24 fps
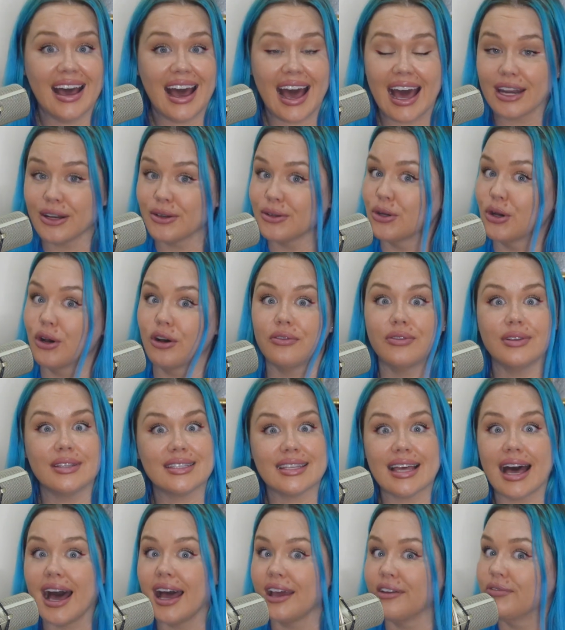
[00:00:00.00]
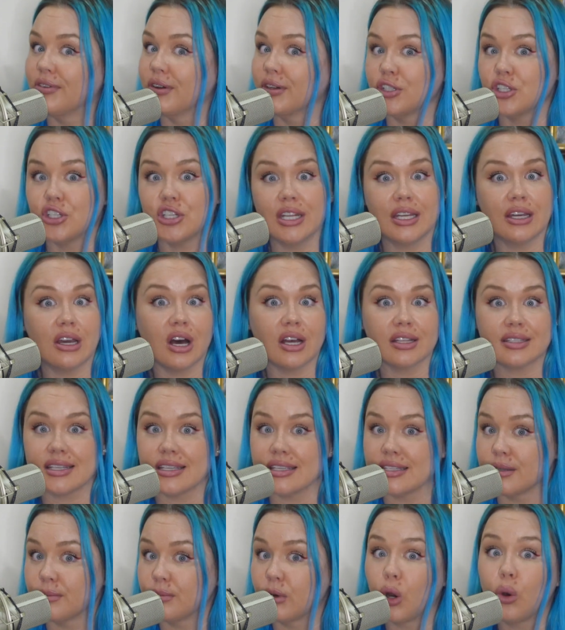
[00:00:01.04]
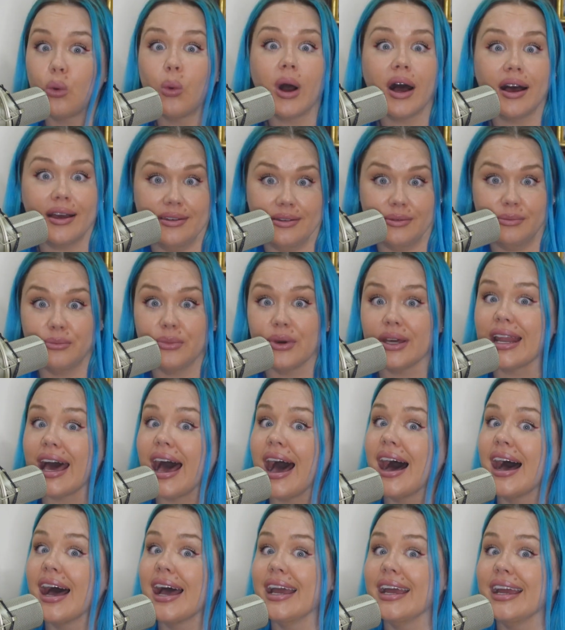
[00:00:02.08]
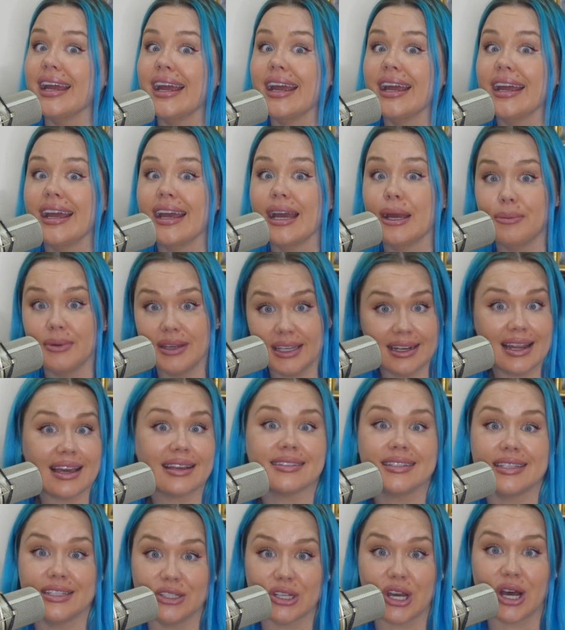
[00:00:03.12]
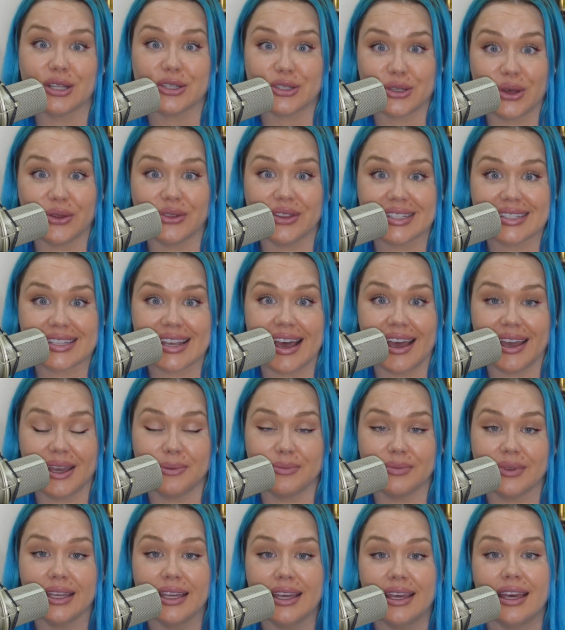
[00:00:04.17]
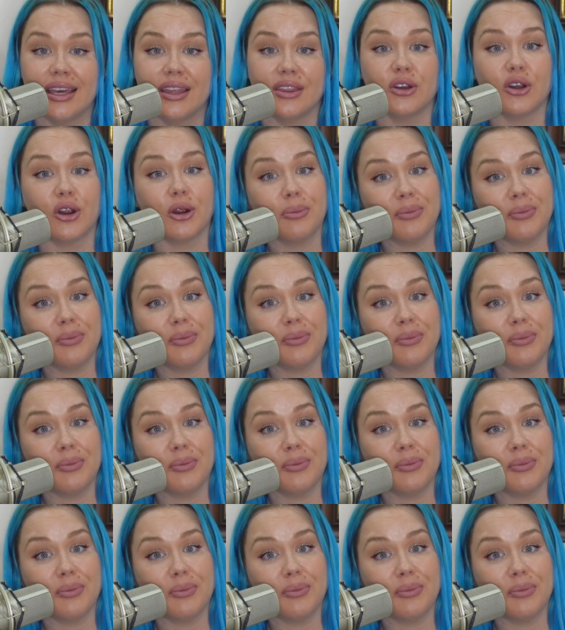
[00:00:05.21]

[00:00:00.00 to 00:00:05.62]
I don't know if it's a high-functioning autism or what, but I am connecting dots all the time. There are